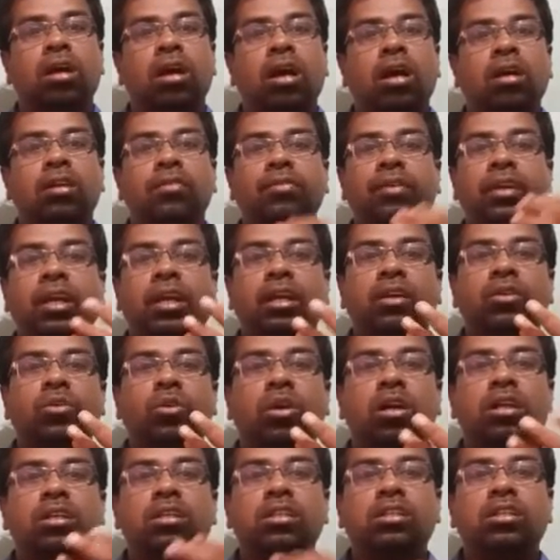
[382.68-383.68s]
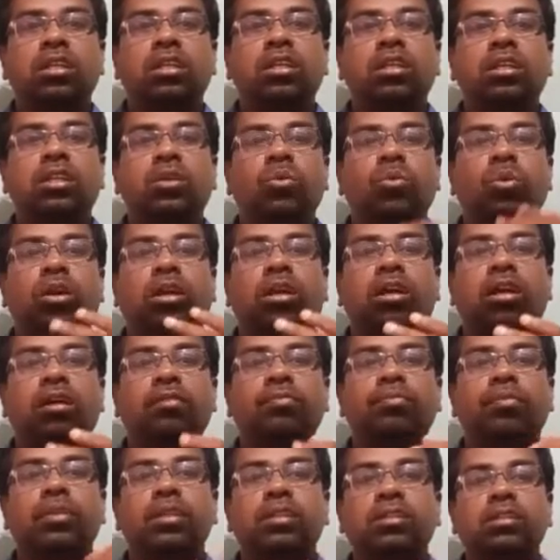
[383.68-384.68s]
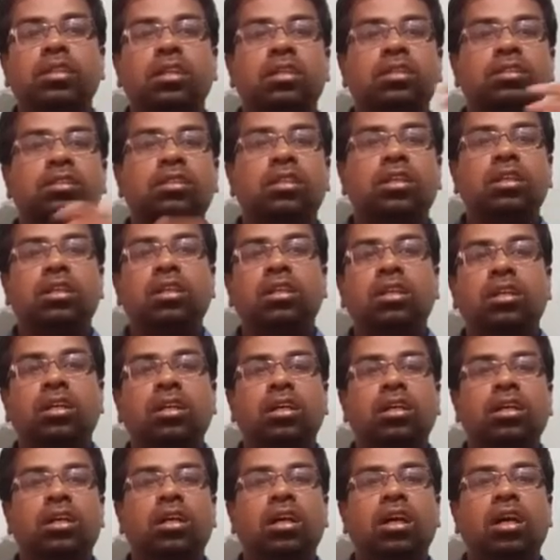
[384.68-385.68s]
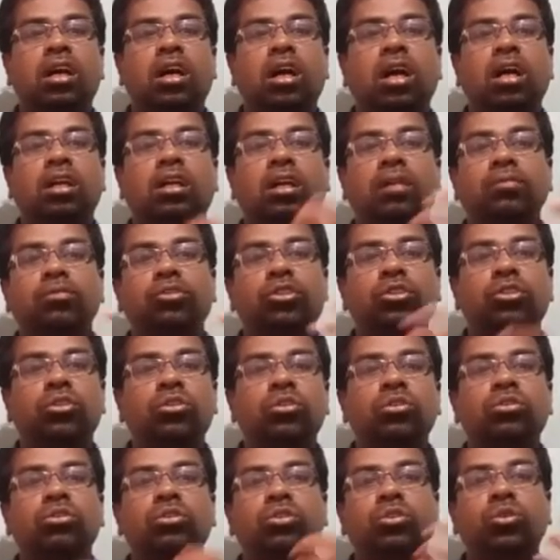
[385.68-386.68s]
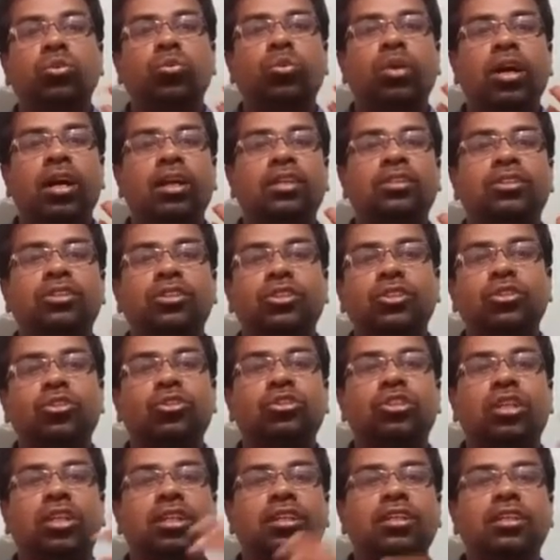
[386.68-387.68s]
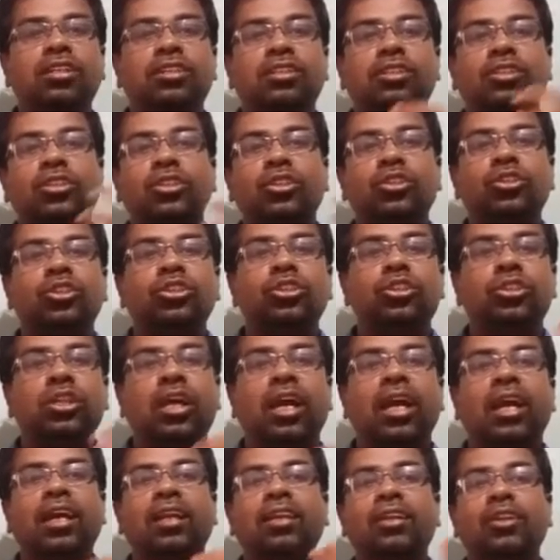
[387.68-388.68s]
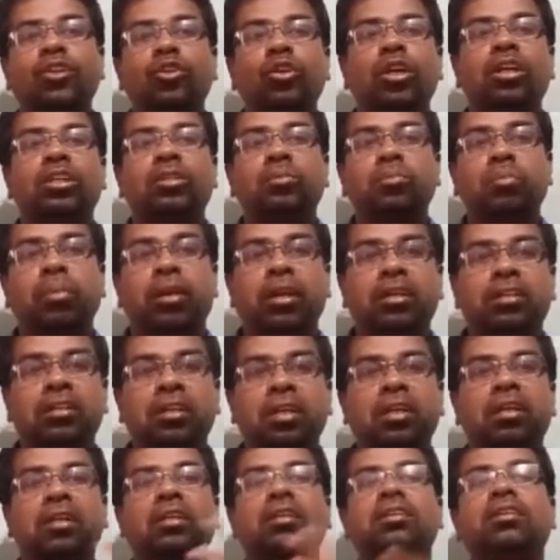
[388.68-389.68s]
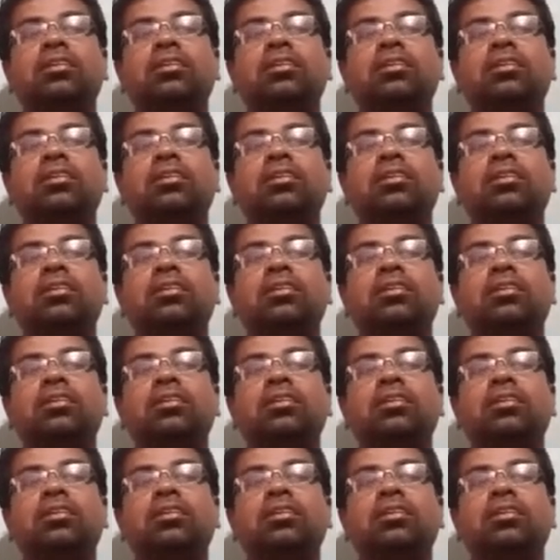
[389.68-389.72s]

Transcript: And when I go and study the work of Ben Jonson, I come to know new words, new sentence, new style, new expression.